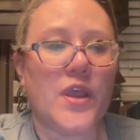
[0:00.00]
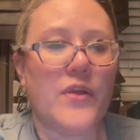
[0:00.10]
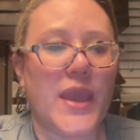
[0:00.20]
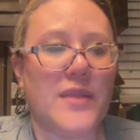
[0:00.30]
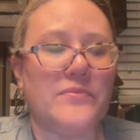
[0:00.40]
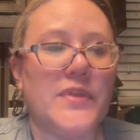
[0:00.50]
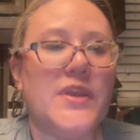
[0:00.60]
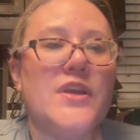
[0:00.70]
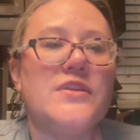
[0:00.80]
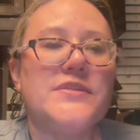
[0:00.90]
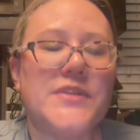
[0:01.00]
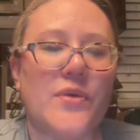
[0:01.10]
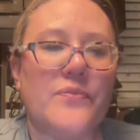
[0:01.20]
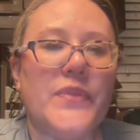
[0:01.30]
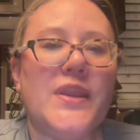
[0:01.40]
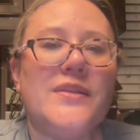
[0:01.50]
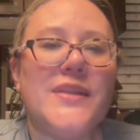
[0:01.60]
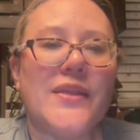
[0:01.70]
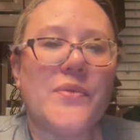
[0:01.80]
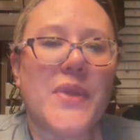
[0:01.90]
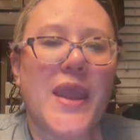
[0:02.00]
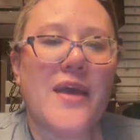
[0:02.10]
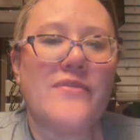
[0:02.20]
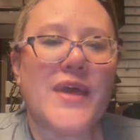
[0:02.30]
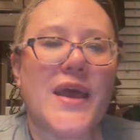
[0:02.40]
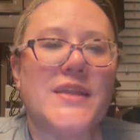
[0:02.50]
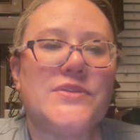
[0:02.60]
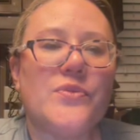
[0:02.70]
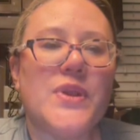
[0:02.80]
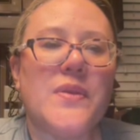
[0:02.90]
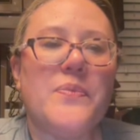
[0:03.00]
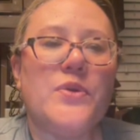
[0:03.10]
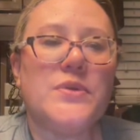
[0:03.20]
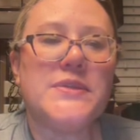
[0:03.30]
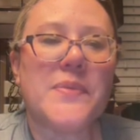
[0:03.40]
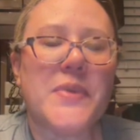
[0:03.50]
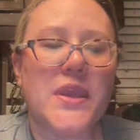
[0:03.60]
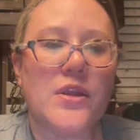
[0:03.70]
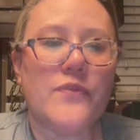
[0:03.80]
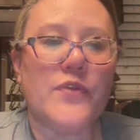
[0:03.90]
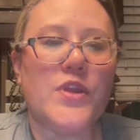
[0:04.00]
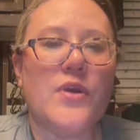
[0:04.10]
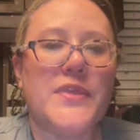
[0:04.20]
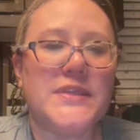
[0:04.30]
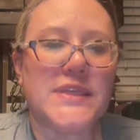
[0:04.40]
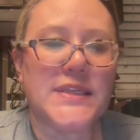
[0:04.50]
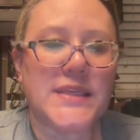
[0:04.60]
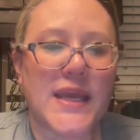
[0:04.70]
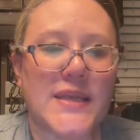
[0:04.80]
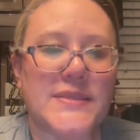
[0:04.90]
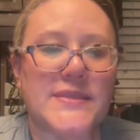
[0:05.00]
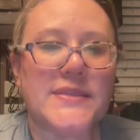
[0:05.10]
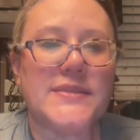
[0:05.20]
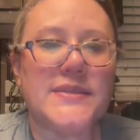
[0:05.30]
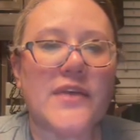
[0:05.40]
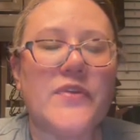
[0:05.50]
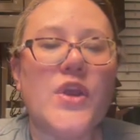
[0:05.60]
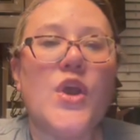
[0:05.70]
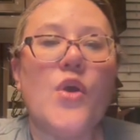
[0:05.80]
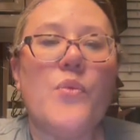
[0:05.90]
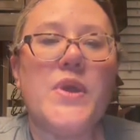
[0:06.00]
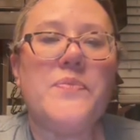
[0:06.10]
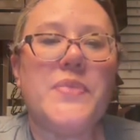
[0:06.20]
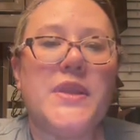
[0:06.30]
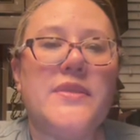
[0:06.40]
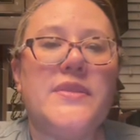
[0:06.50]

Okay, so now that we have that, what it pulls up here for you on the t-tests and stuff would be